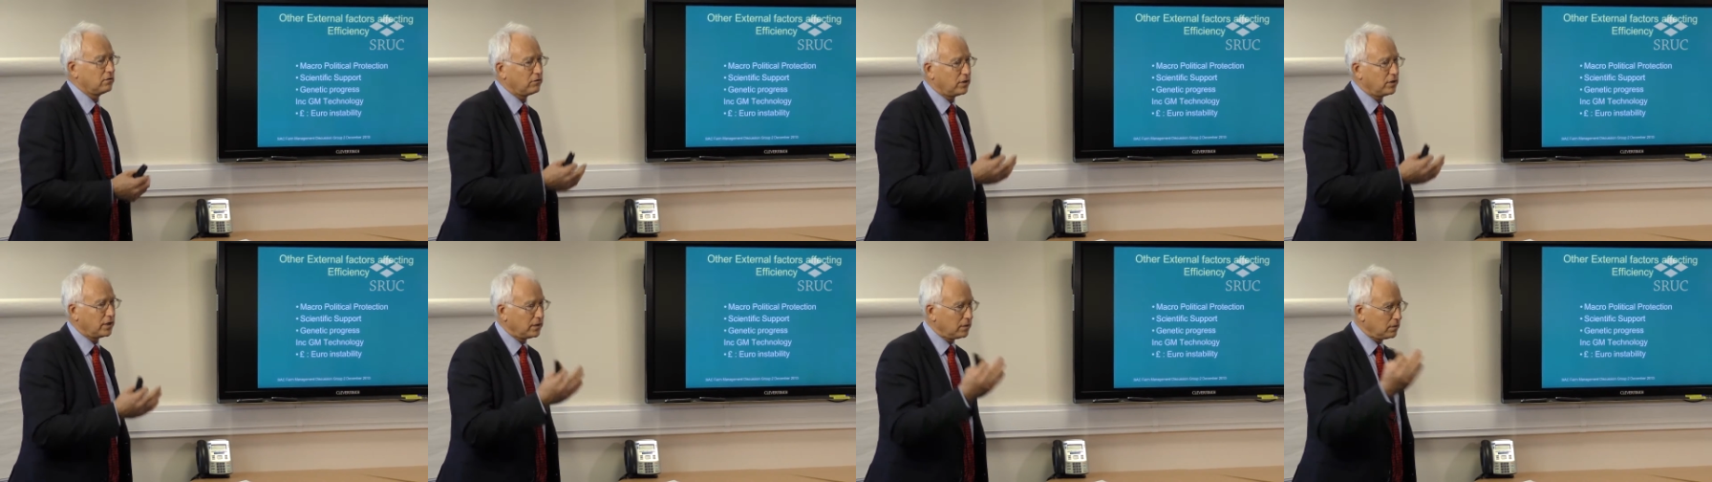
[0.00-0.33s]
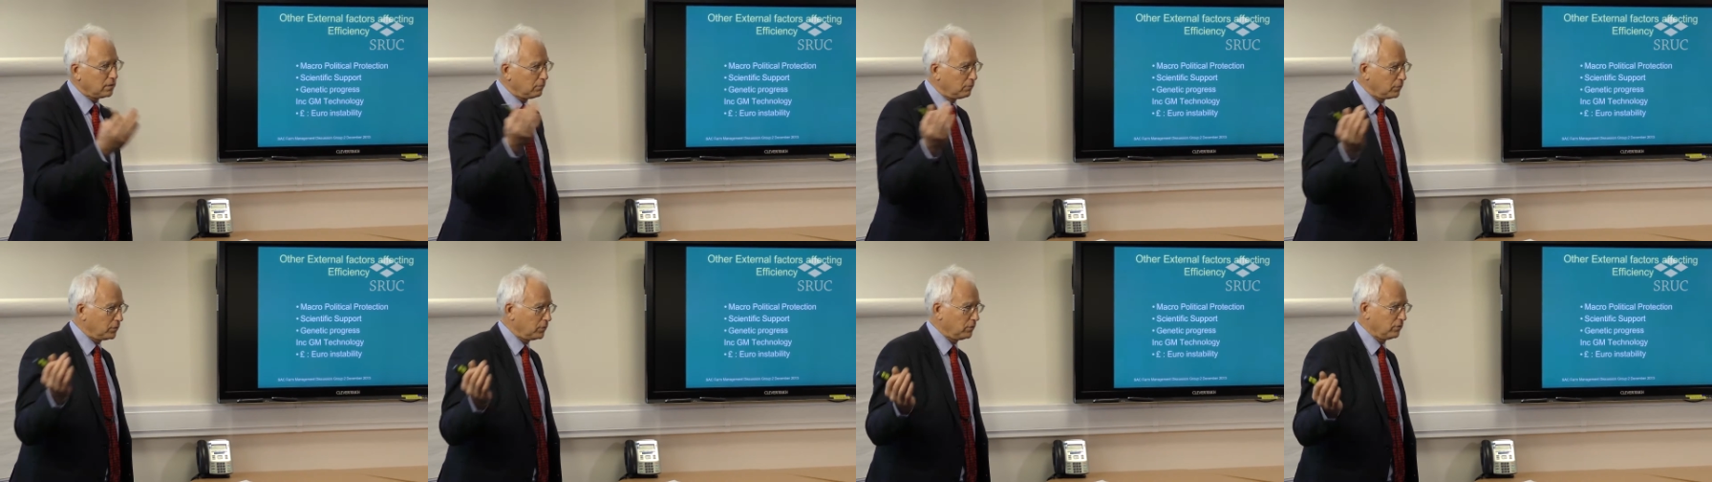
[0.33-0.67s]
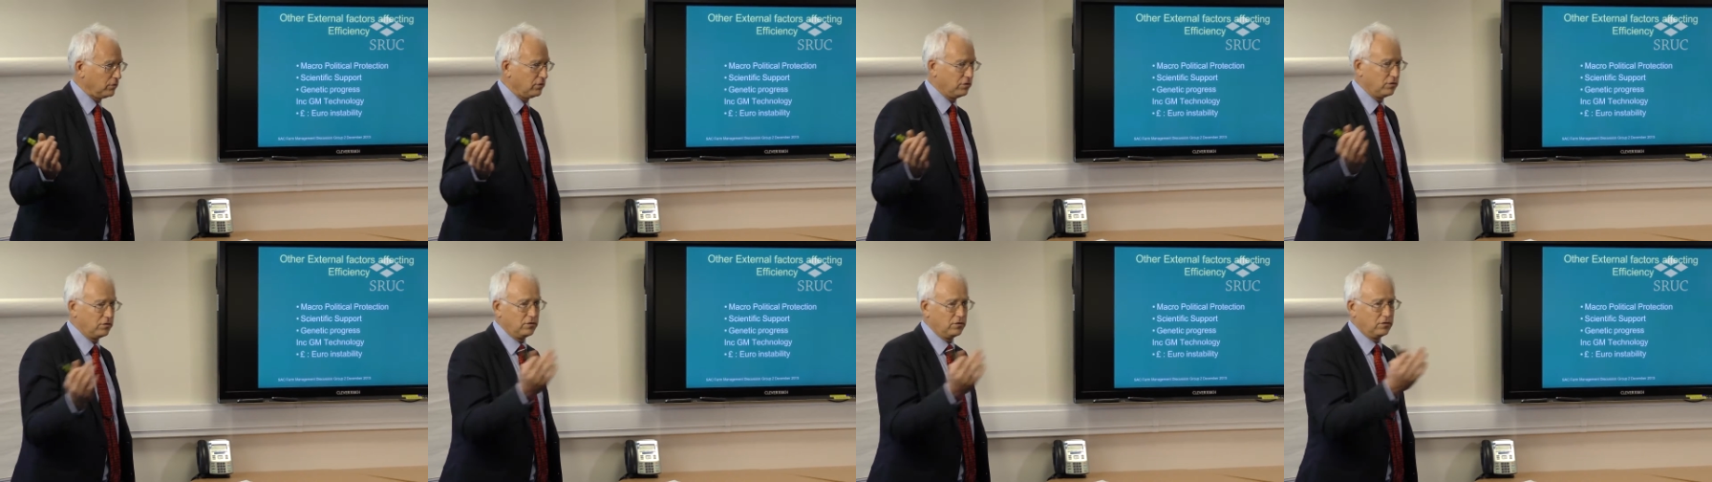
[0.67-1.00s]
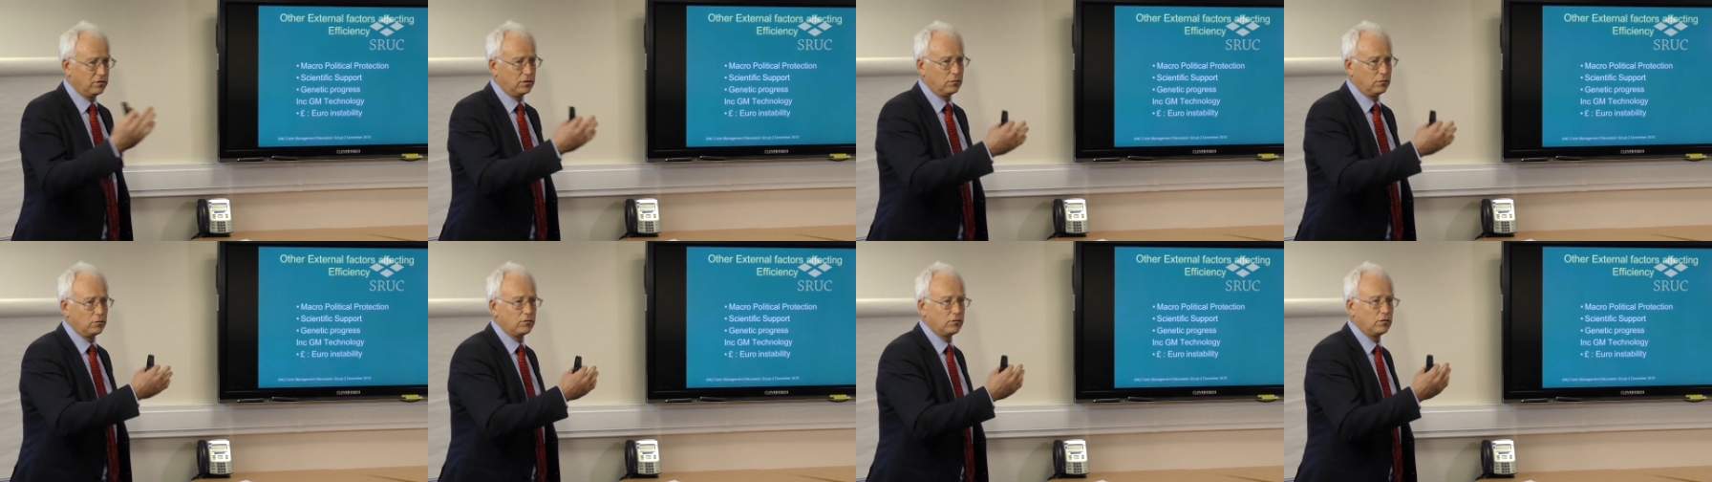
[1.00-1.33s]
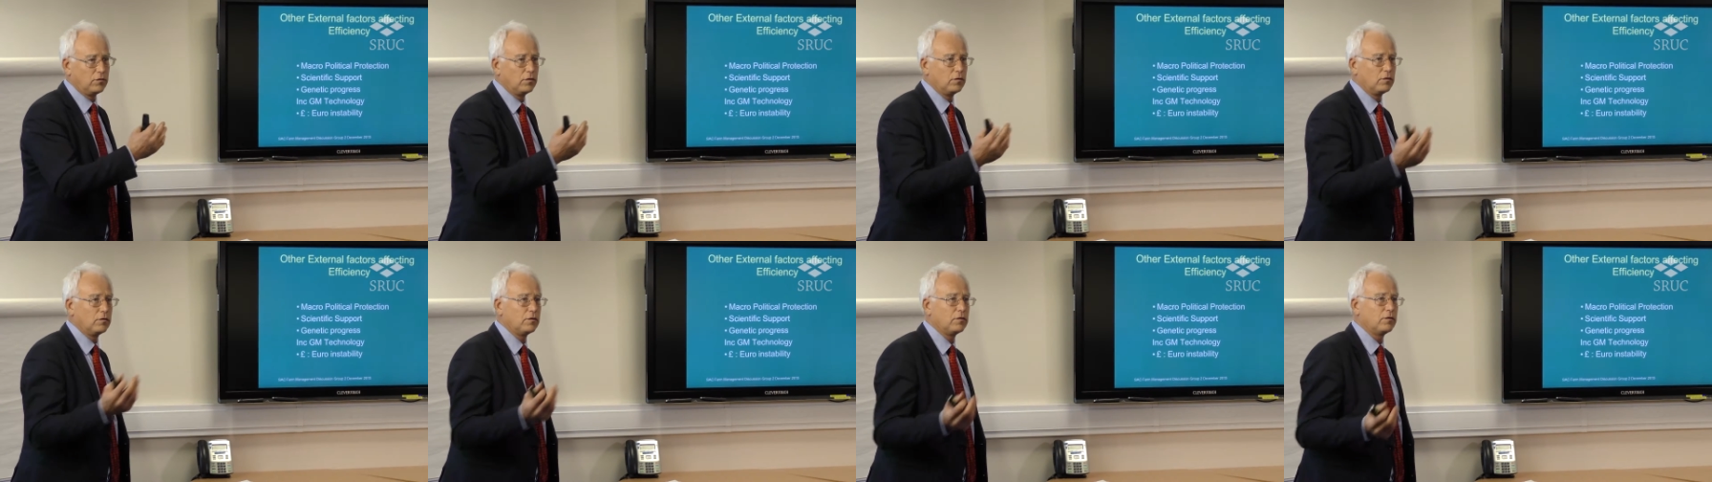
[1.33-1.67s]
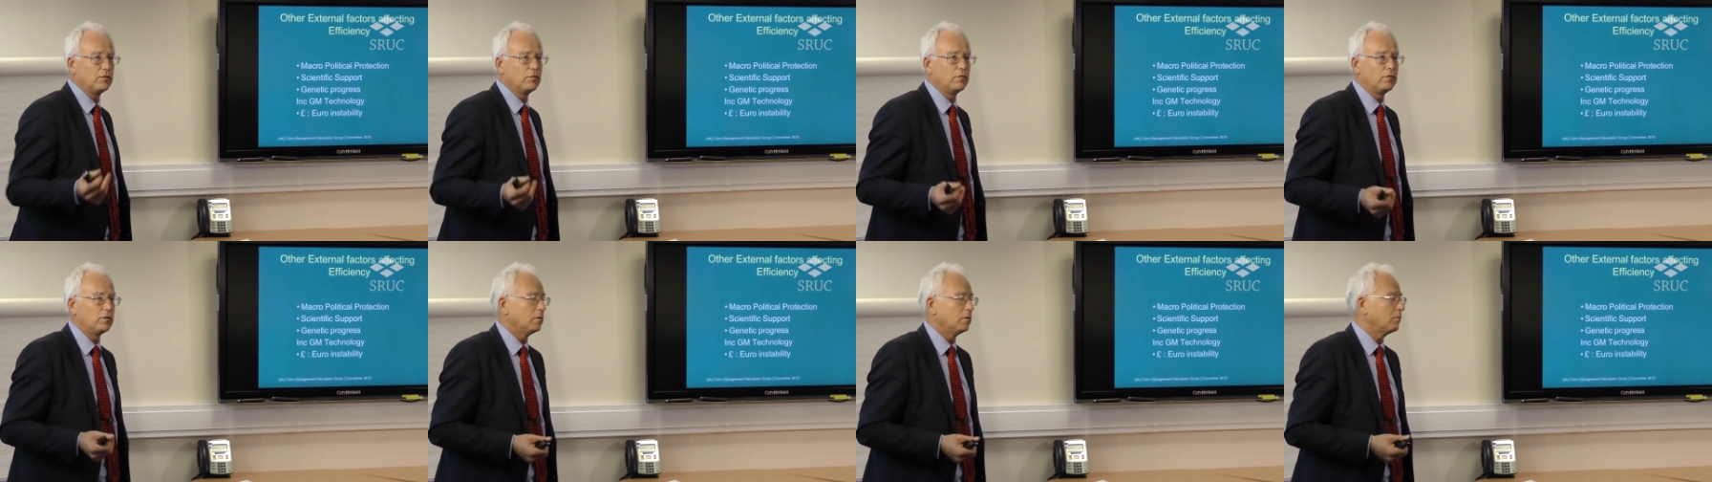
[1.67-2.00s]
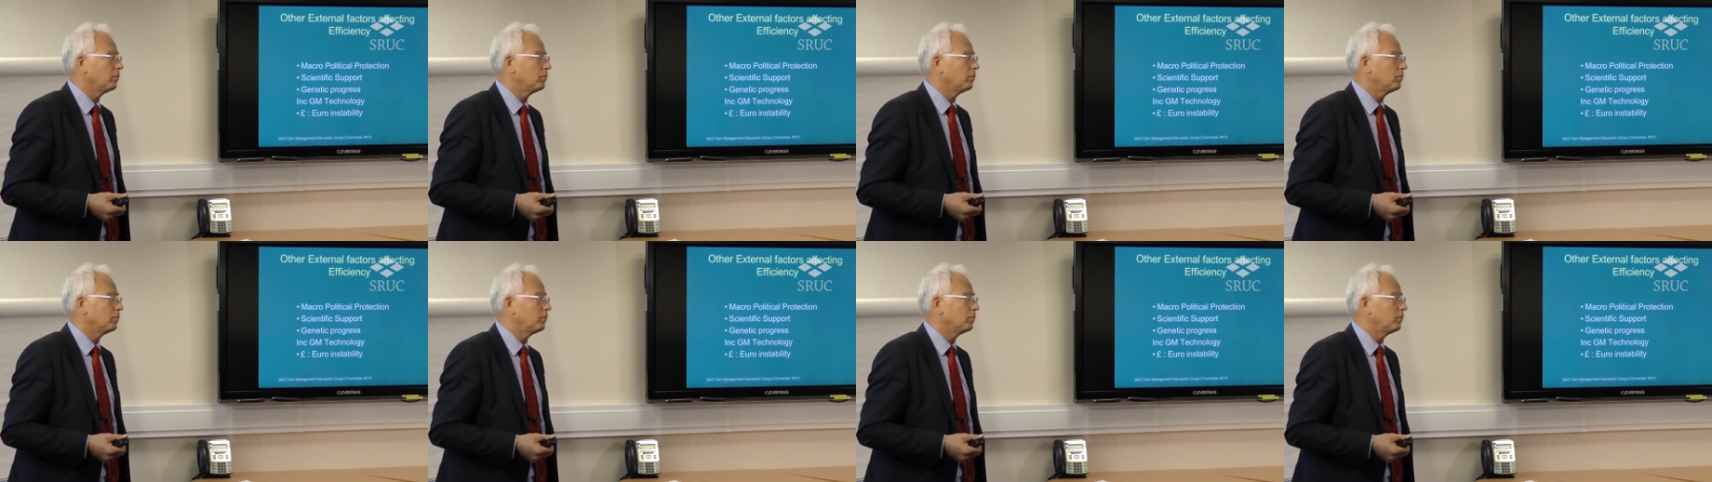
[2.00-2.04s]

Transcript: random processes that we've gone through in